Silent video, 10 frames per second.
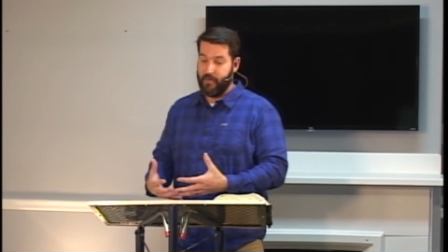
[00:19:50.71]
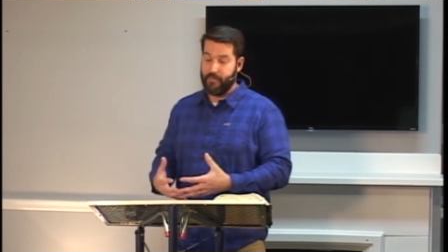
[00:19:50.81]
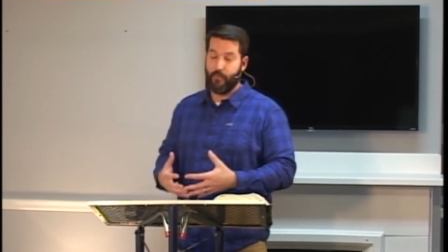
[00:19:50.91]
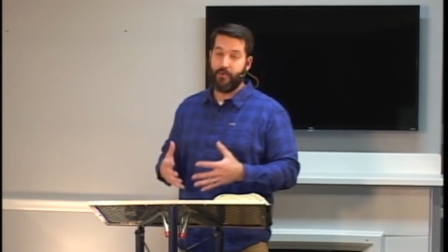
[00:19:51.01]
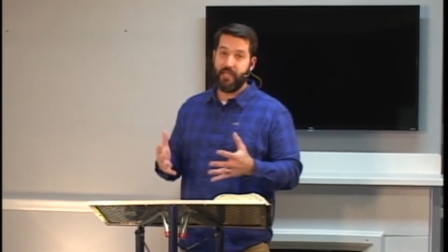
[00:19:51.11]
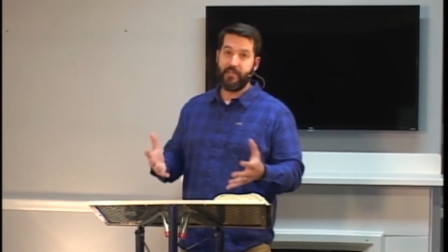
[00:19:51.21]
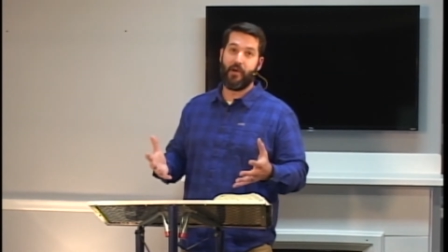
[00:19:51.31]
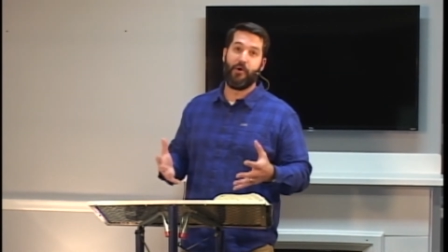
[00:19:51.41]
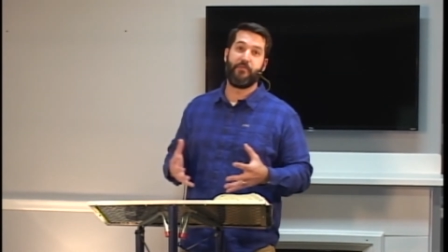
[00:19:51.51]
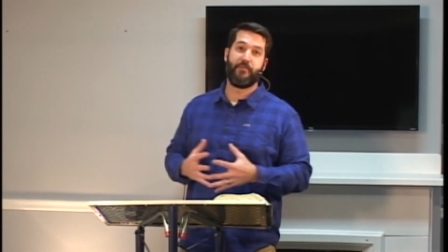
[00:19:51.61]
But we
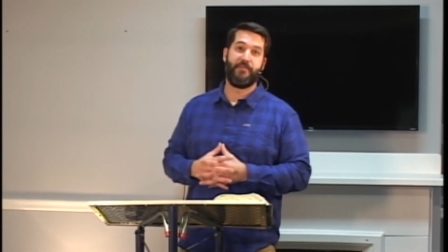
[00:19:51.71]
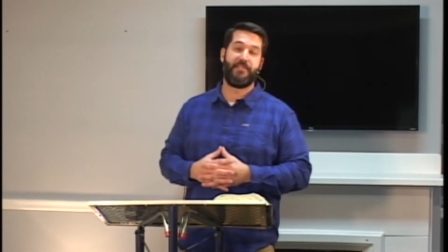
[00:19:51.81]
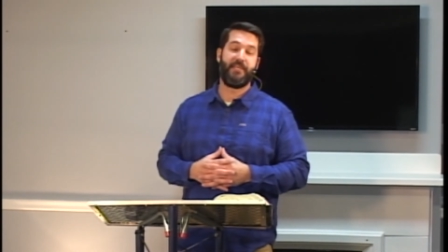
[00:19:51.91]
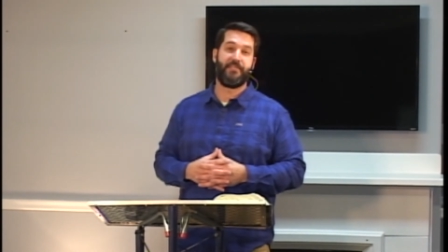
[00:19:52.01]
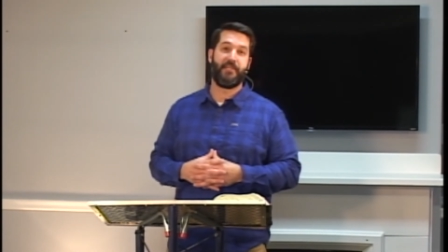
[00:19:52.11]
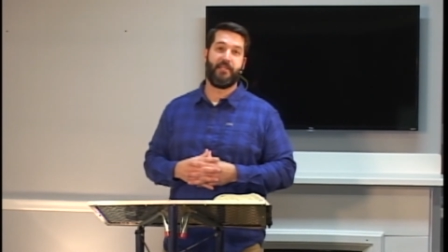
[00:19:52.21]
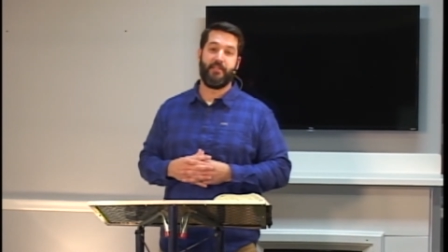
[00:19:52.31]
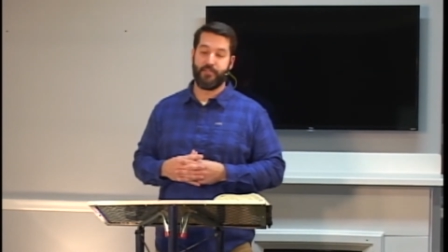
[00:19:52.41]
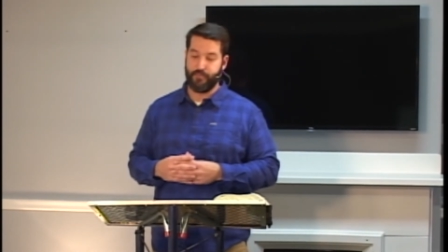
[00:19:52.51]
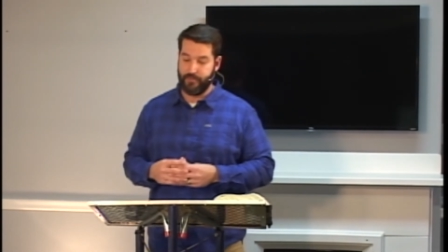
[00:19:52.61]
know from the teaching in
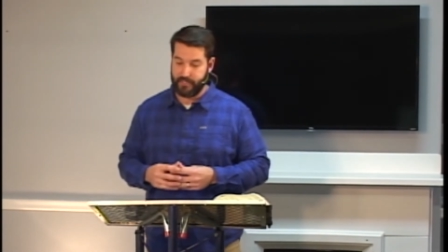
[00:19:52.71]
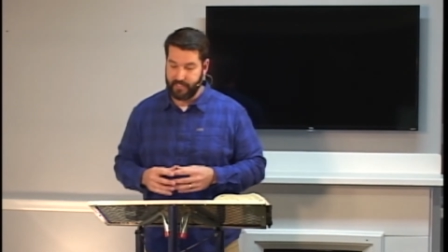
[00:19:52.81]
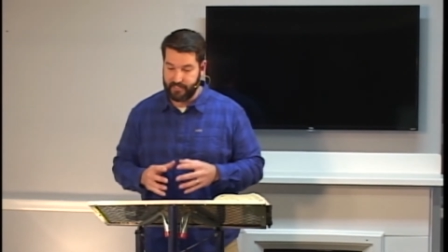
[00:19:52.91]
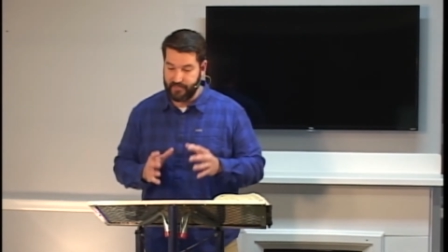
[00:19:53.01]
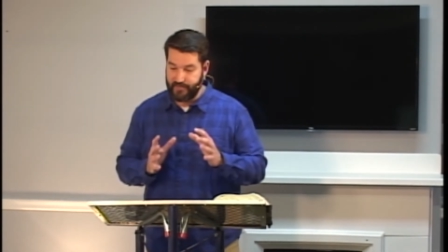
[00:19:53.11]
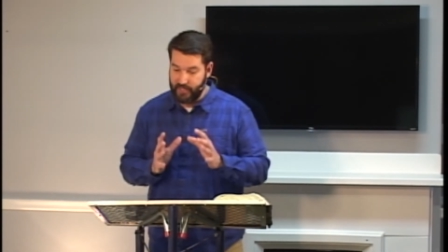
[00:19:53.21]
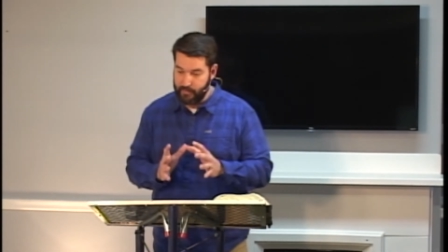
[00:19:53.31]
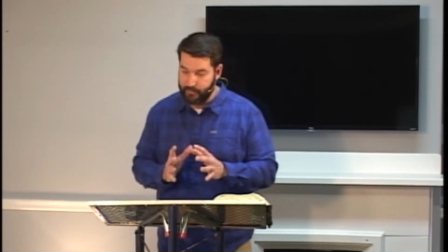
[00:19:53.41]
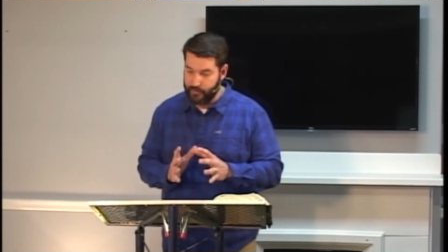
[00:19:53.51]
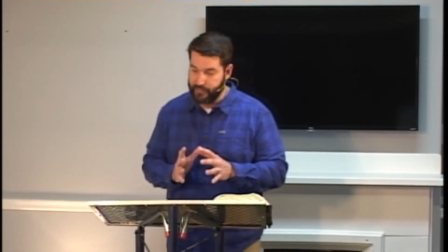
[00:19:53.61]
this book that the
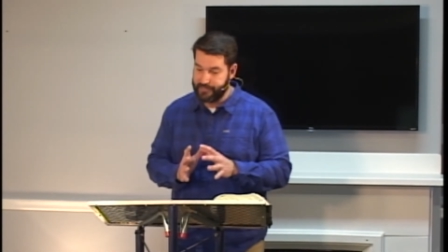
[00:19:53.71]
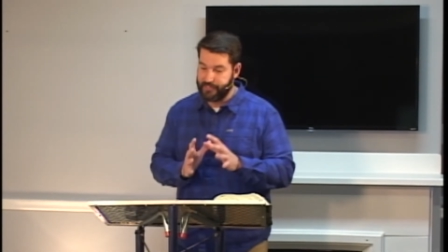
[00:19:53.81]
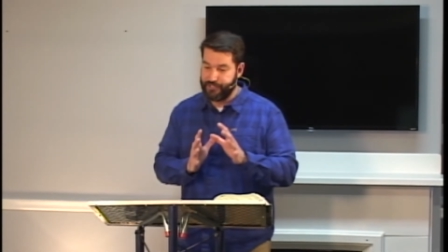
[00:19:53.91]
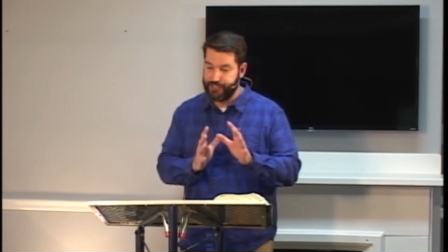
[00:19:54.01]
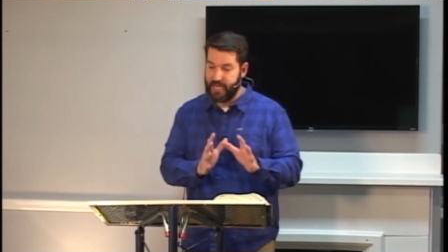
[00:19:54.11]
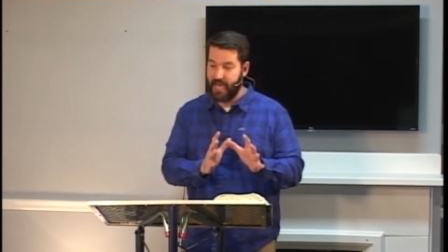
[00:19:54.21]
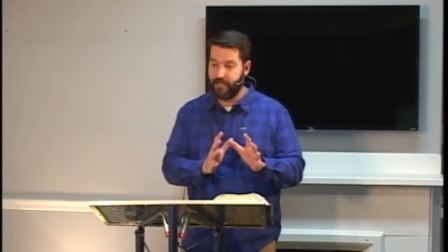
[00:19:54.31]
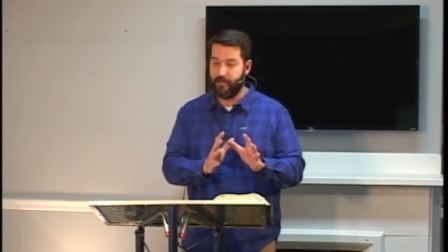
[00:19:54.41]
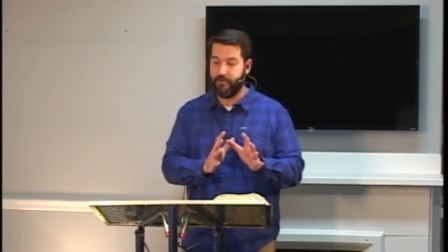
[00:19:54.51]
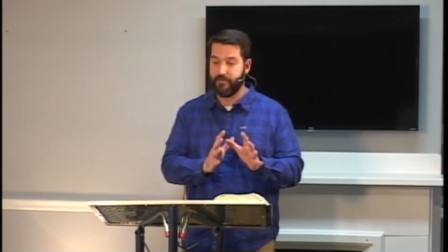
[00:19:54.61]
temple is a
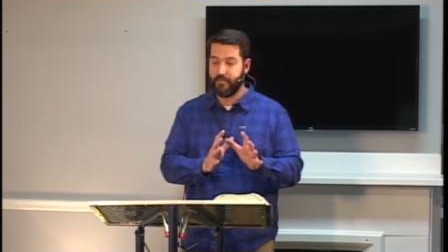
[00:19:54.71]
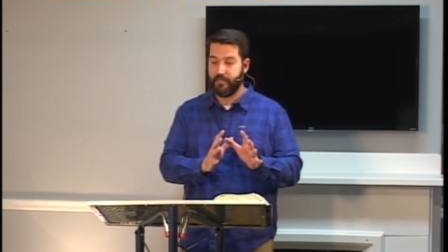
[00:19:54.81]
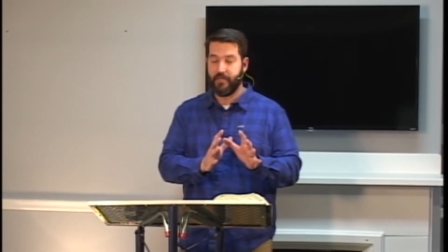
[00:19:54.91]
shadow